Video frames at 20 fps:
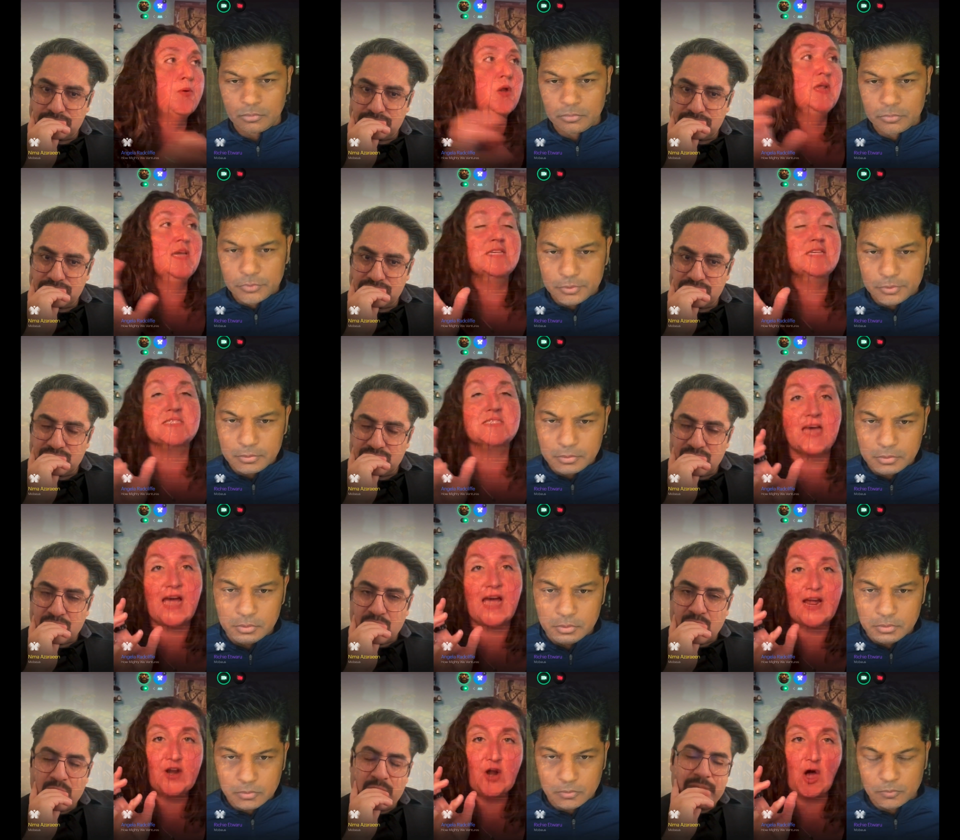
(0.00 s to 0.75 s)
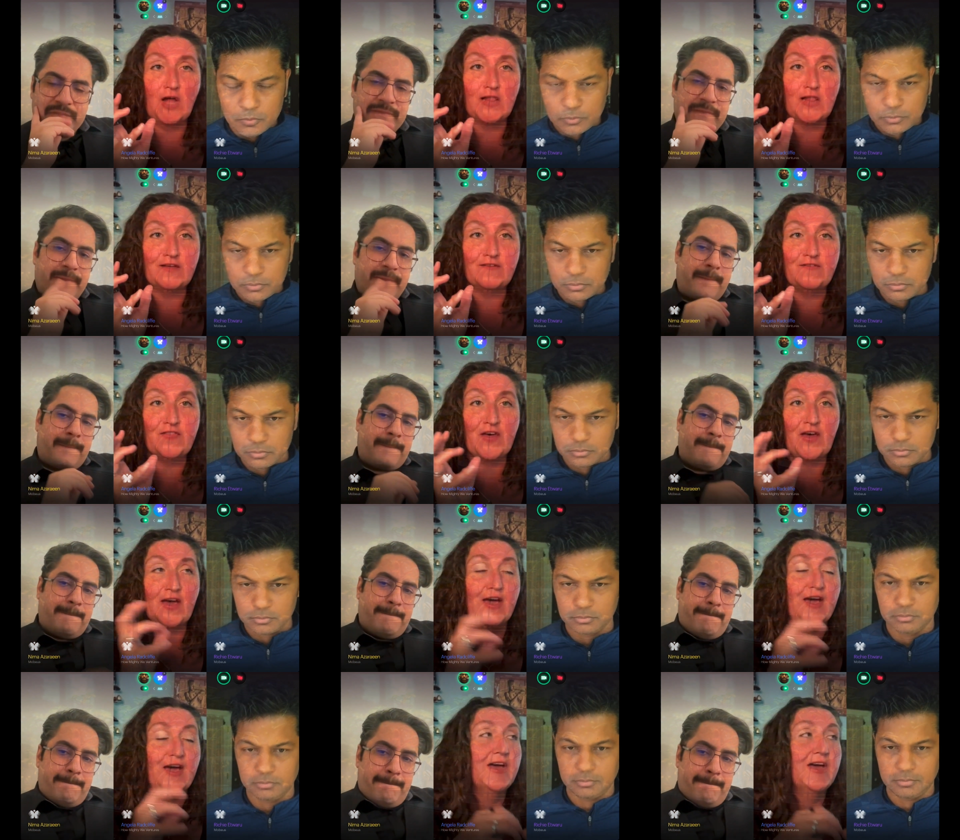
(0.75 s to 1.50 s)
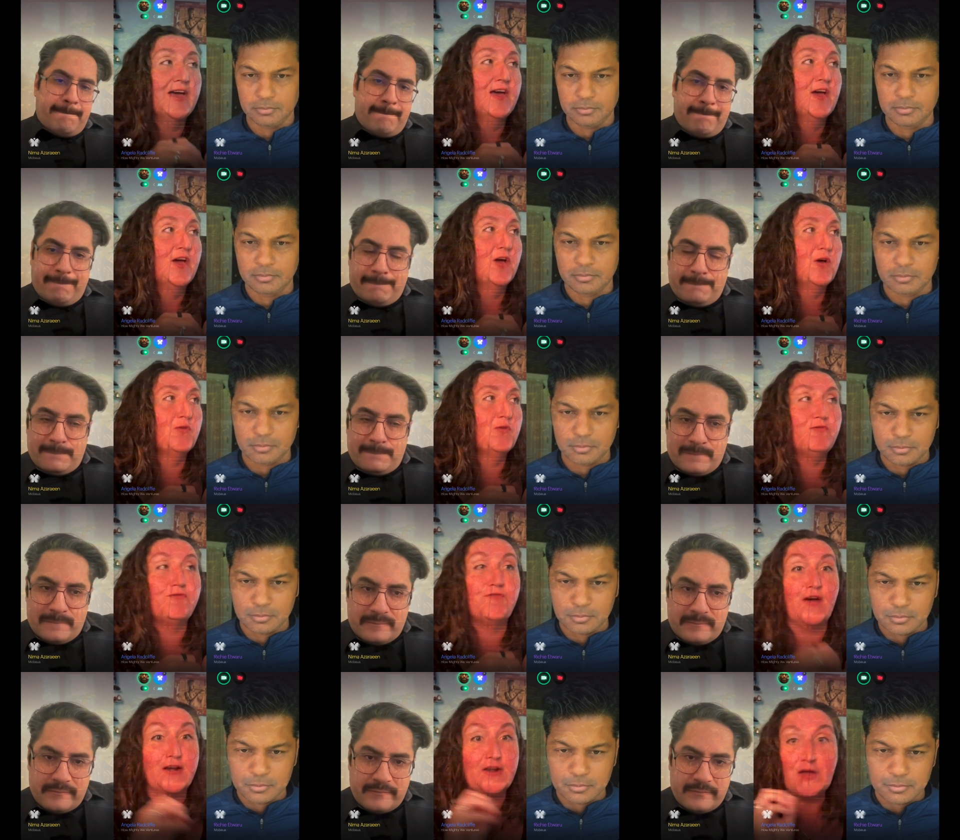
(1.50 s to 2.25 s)
Speaker 1: putting aside all of the
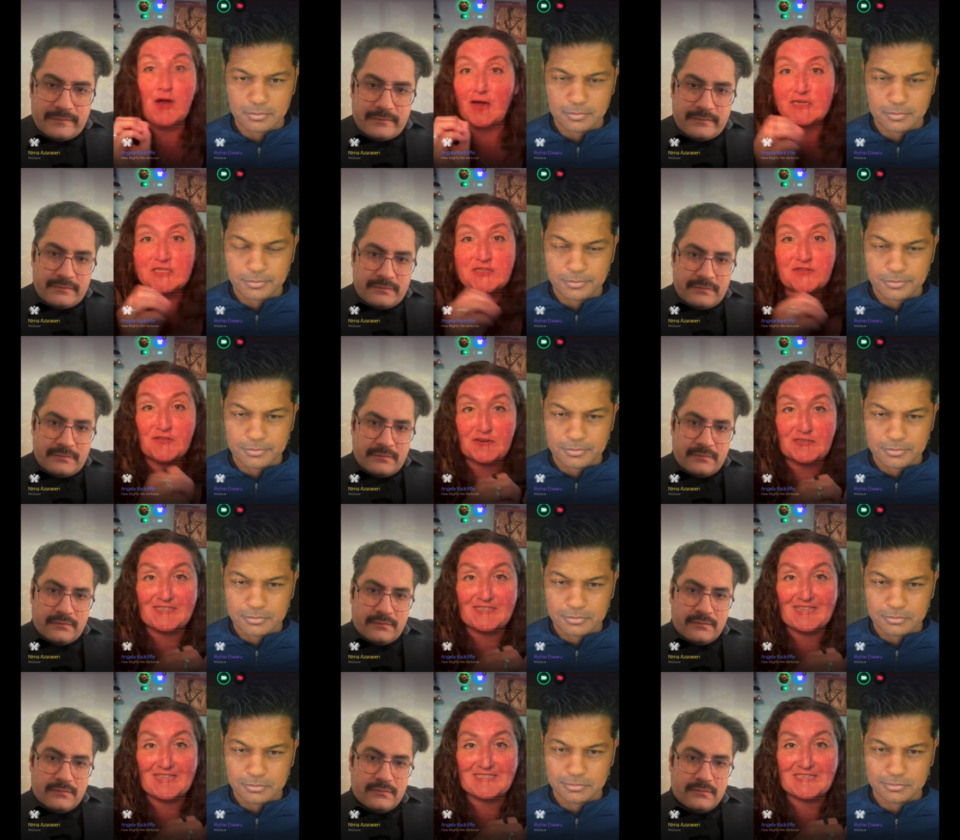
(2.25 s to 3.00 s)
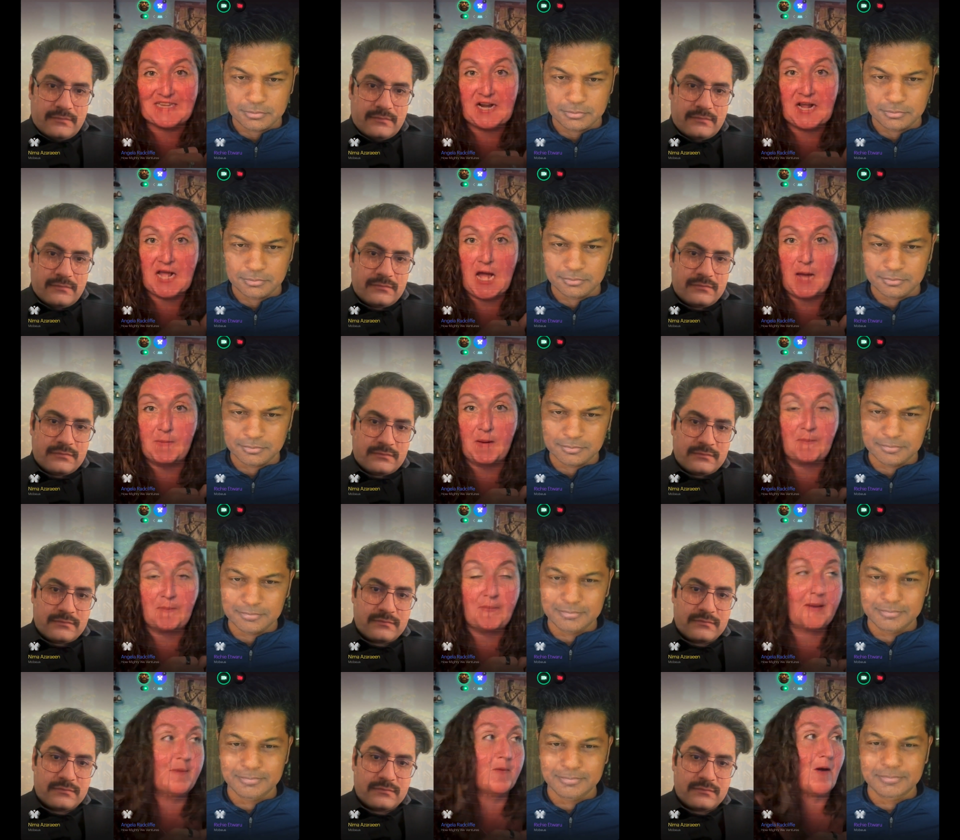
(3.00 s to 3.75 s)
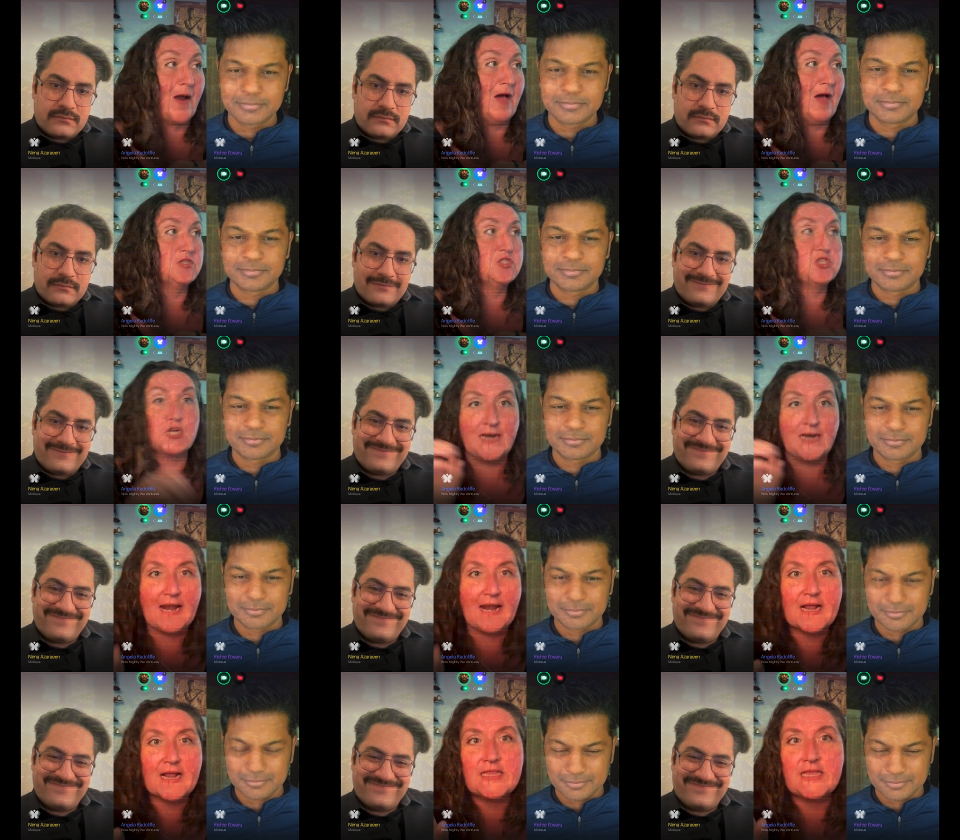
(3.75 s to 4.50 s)
fun controversy that's going to come up around
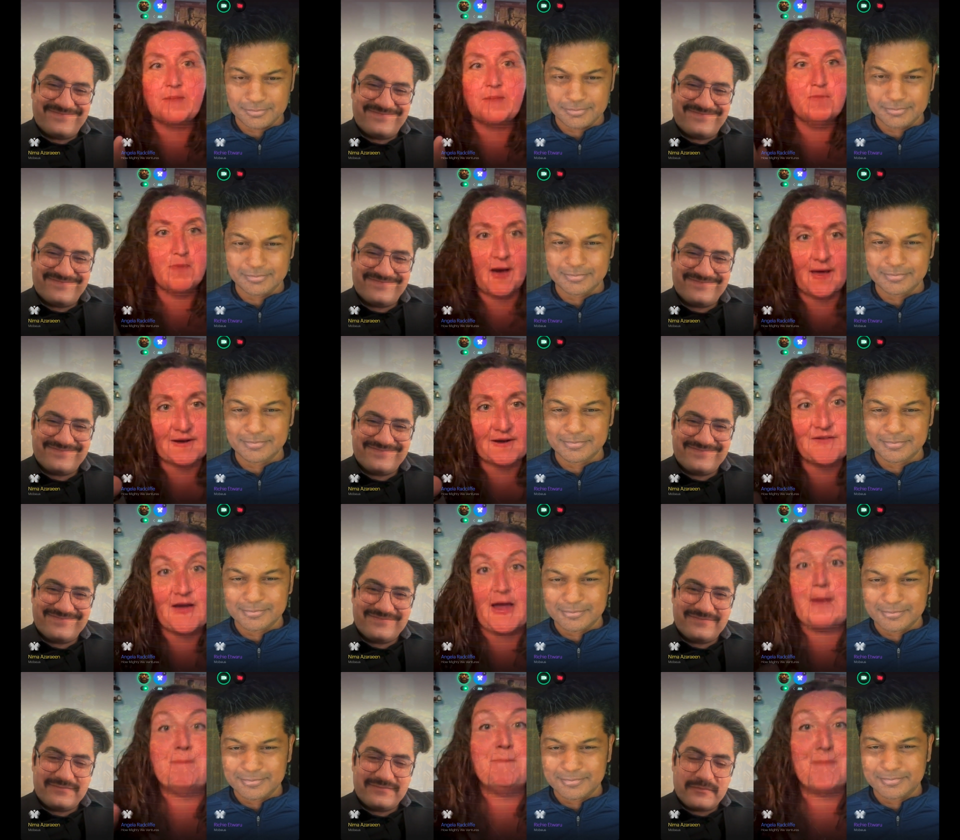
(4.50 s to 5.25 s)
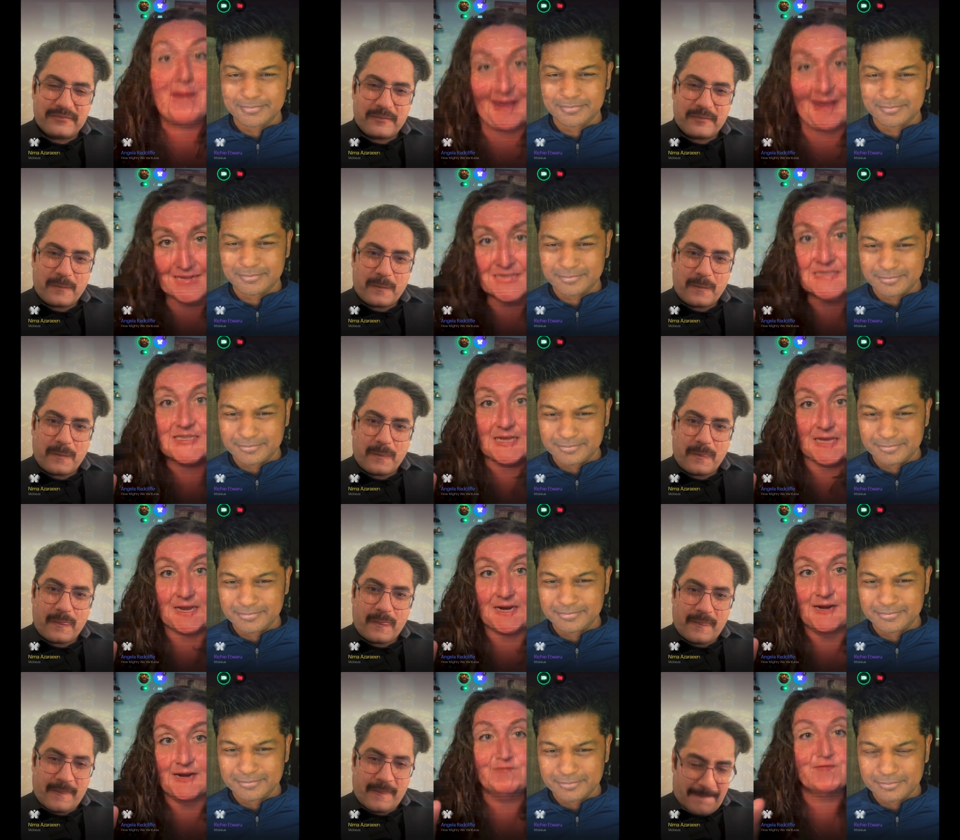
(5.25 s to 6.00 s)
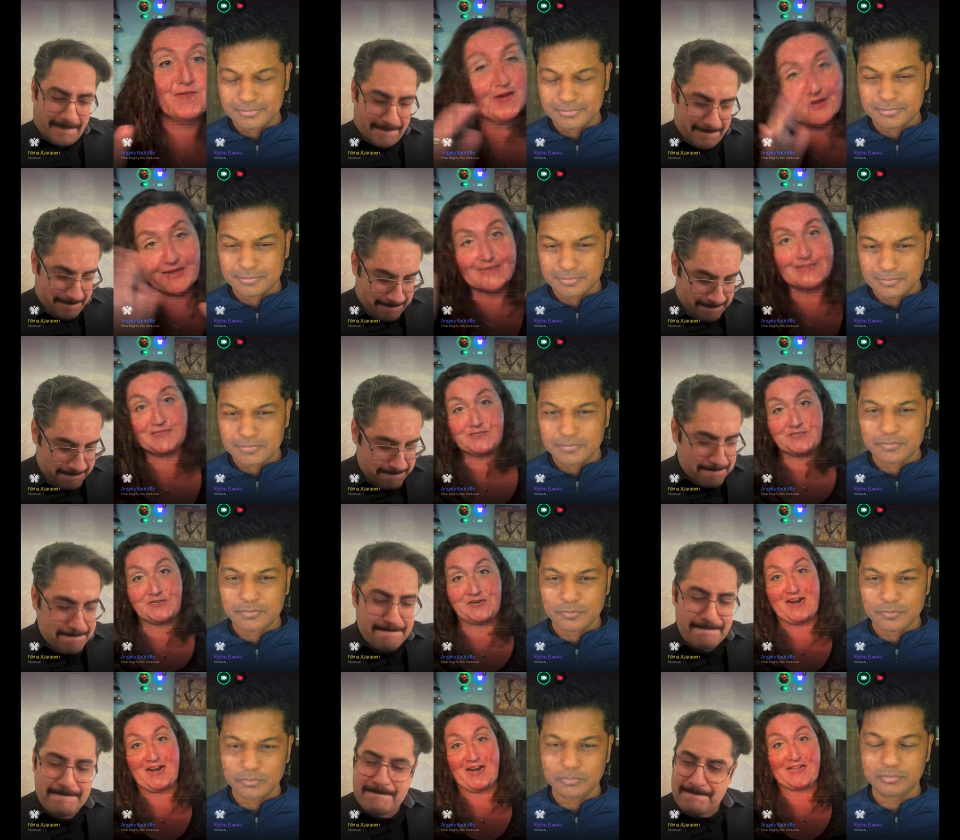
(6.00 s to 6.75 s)
genetically modified medicine,
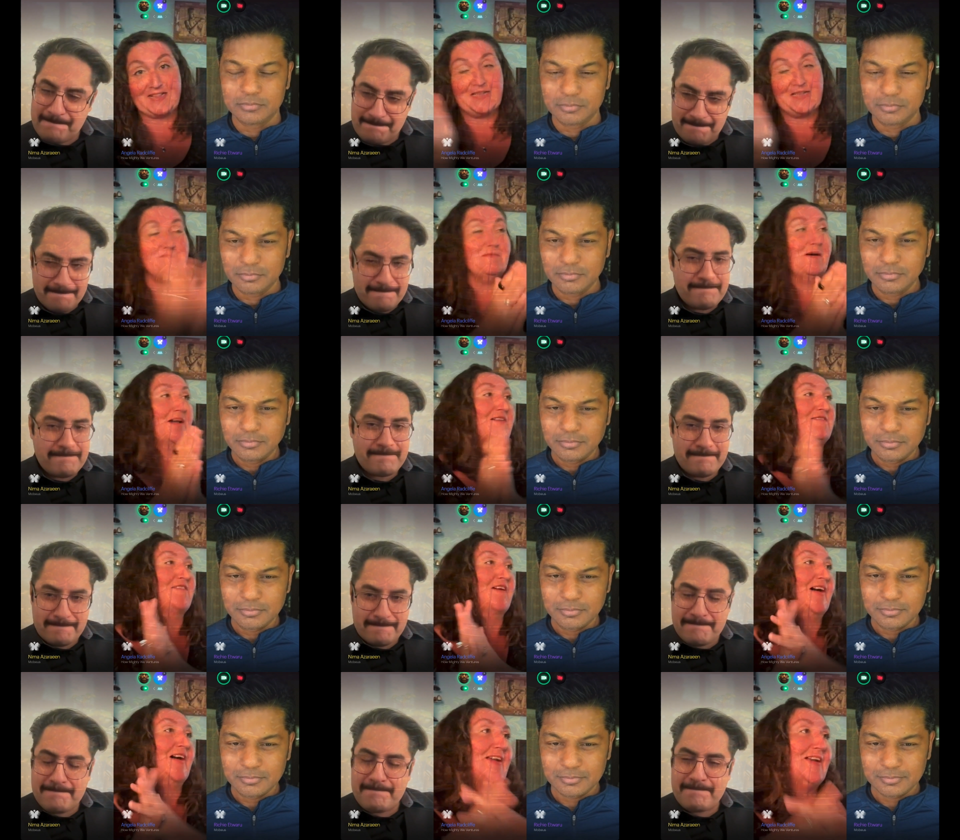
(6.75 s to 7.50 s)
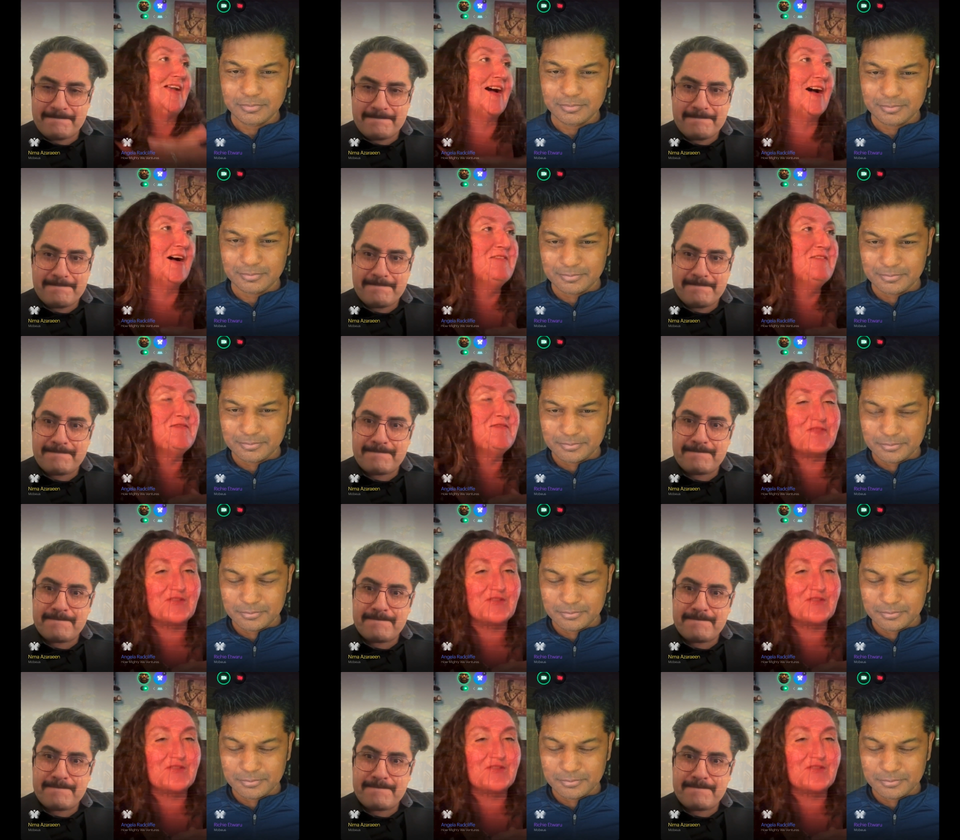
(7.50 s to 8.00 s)
forget genetically modified uh,